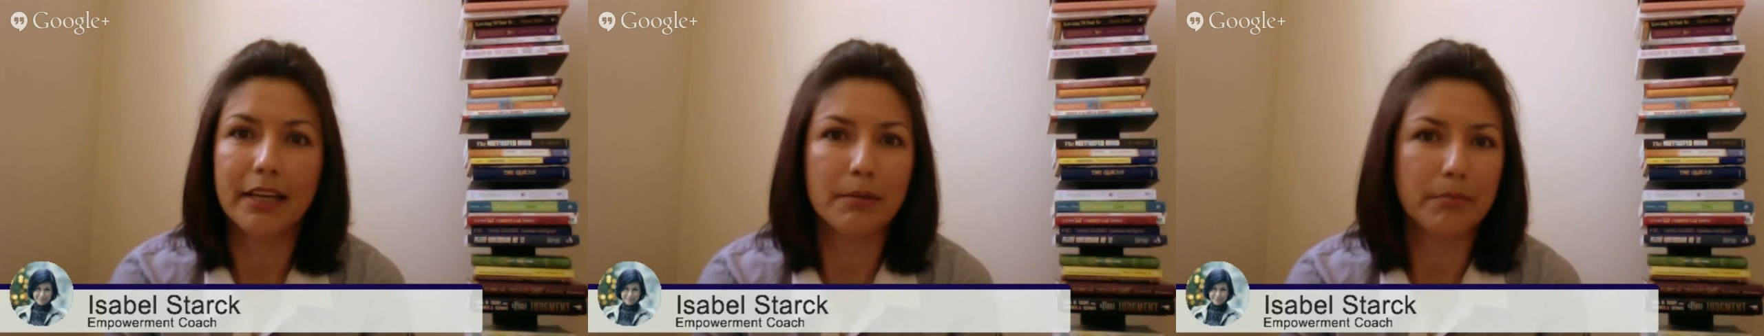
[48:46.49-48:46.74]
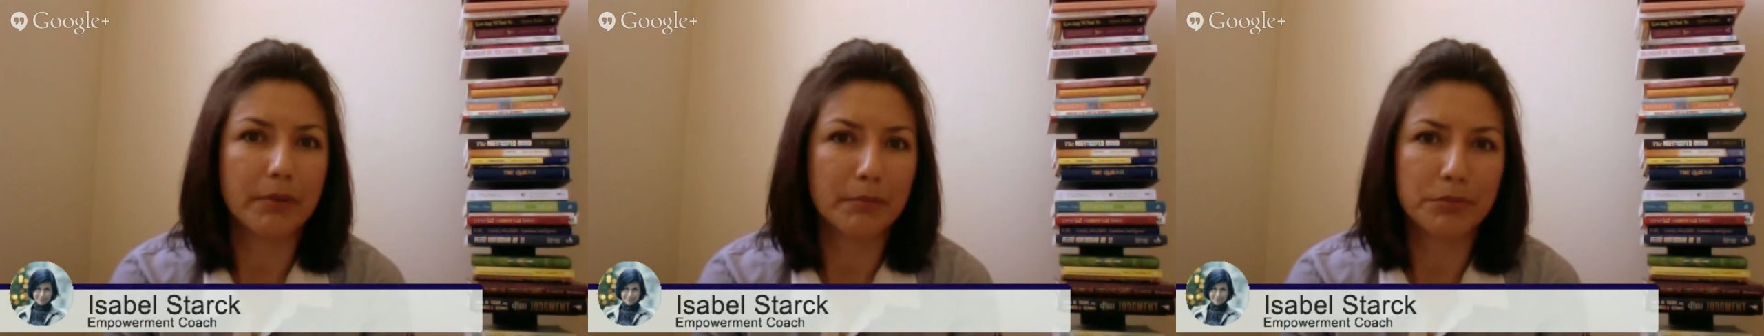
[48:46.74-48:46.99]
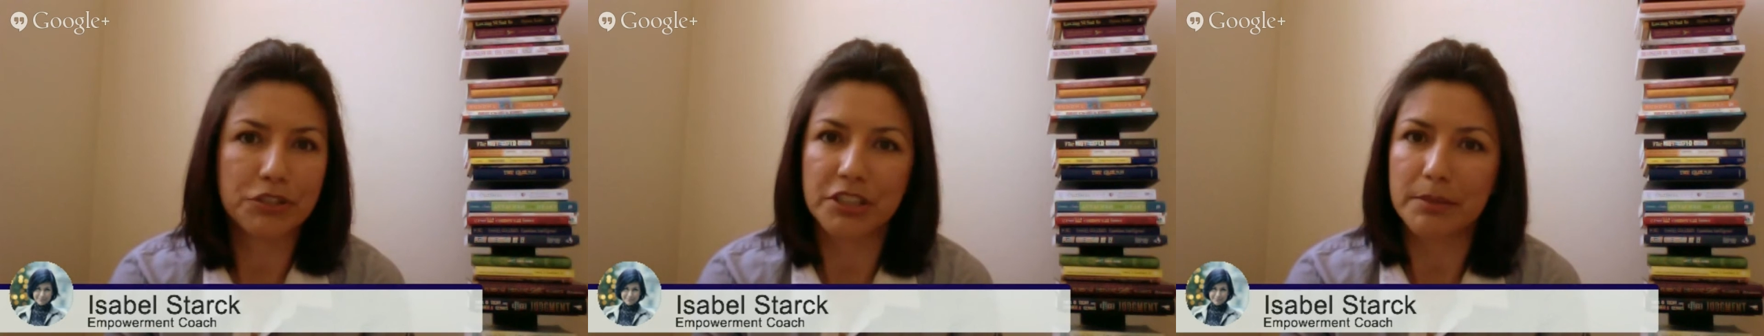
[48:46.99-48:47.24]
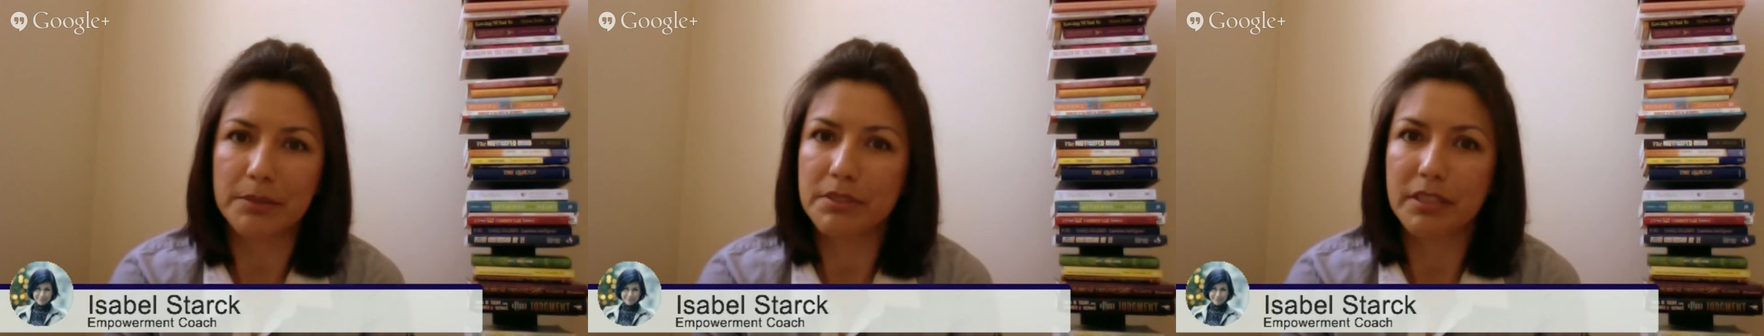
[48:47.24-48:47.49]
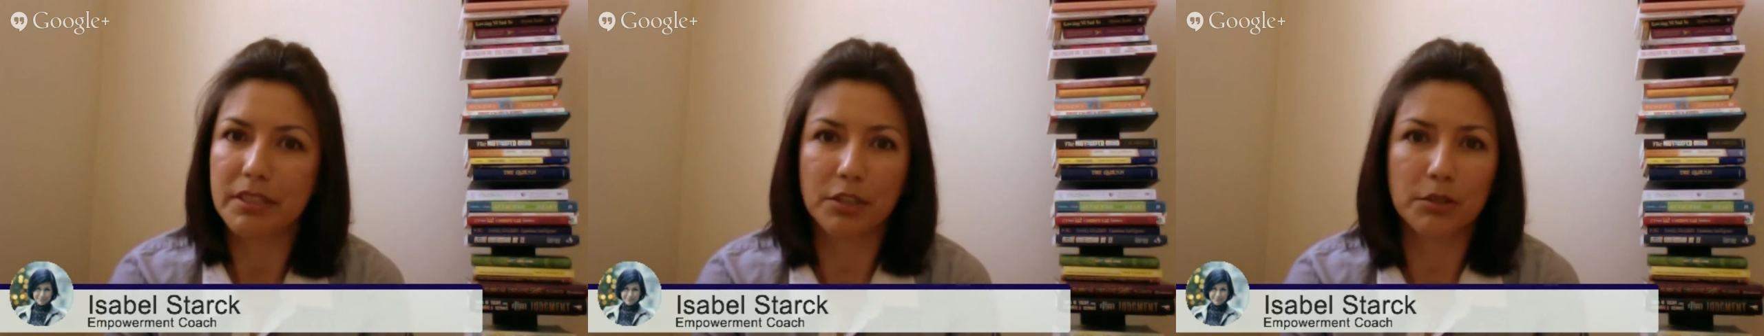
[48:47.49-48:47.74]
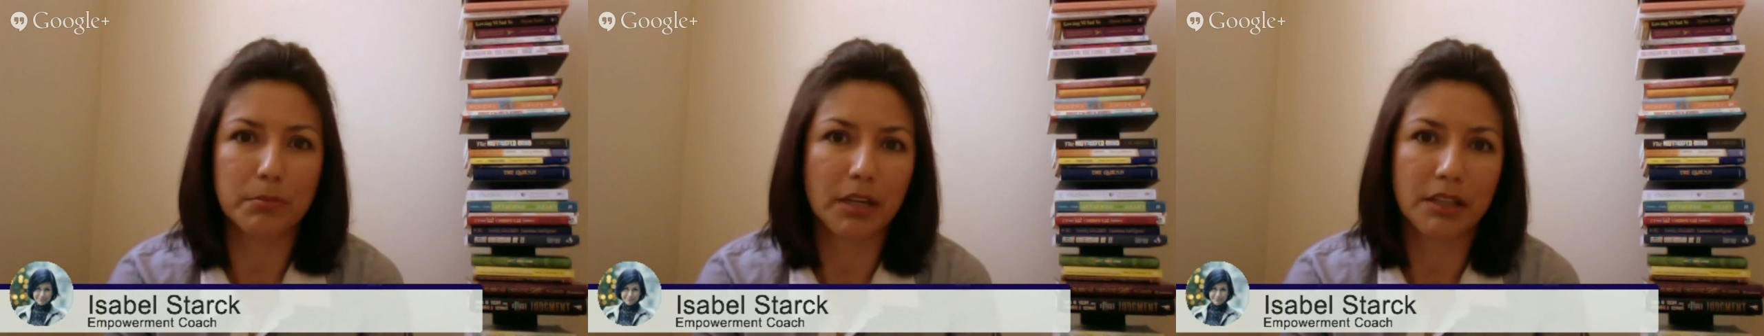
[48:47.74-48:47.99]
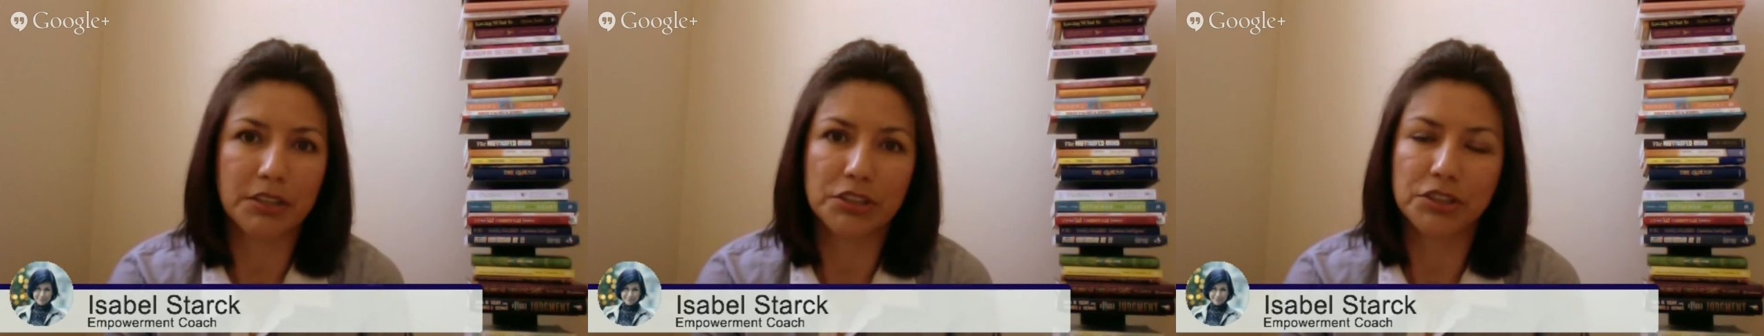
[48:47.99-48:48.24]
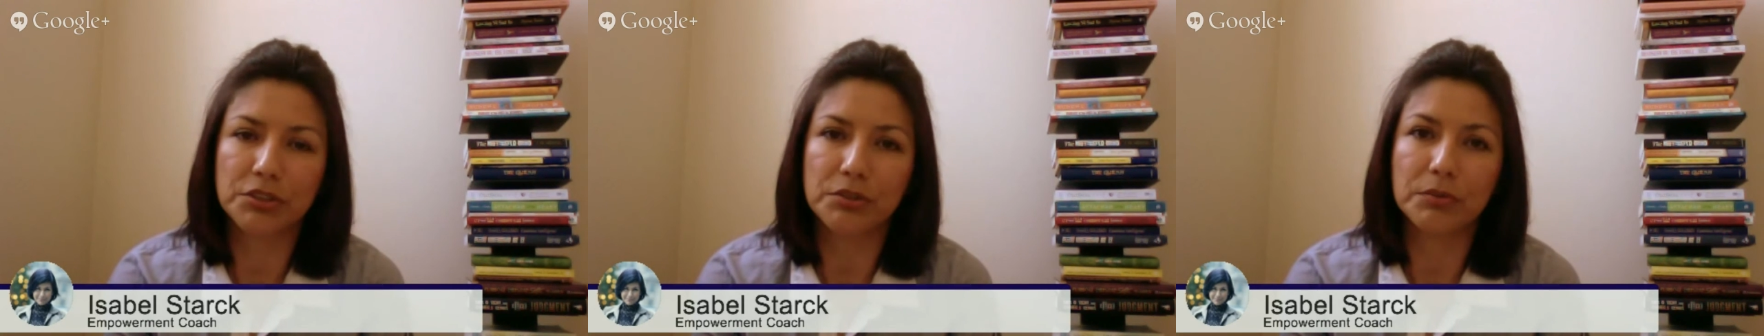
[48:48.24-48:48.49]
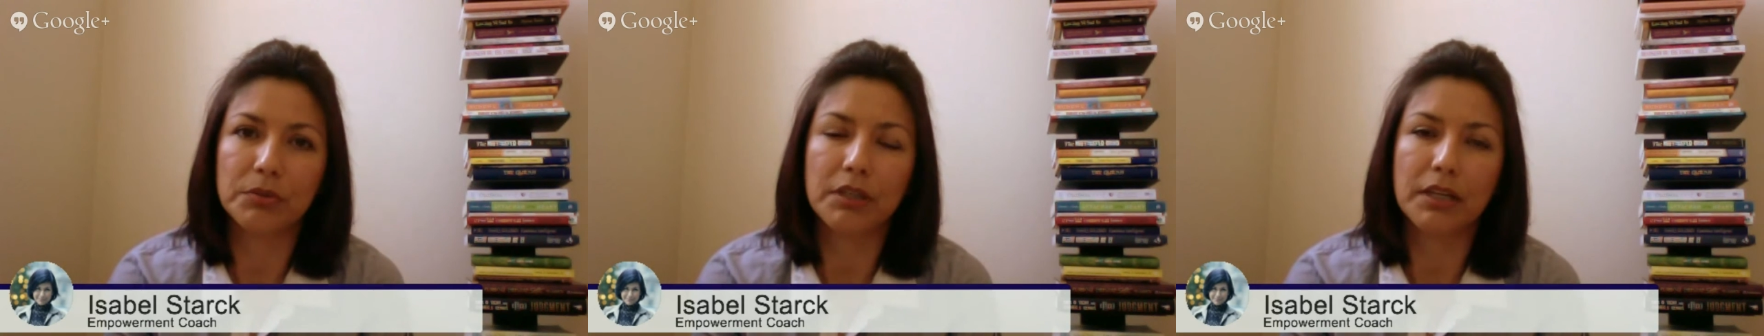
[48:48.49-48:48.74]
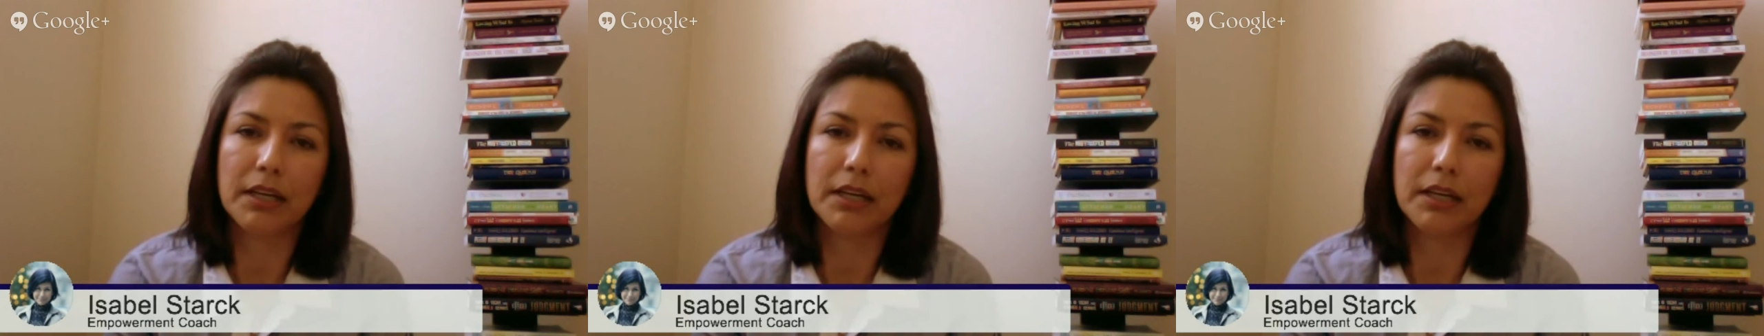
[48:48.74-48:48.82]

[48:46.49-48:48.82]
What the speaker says: any memberships that you belong to,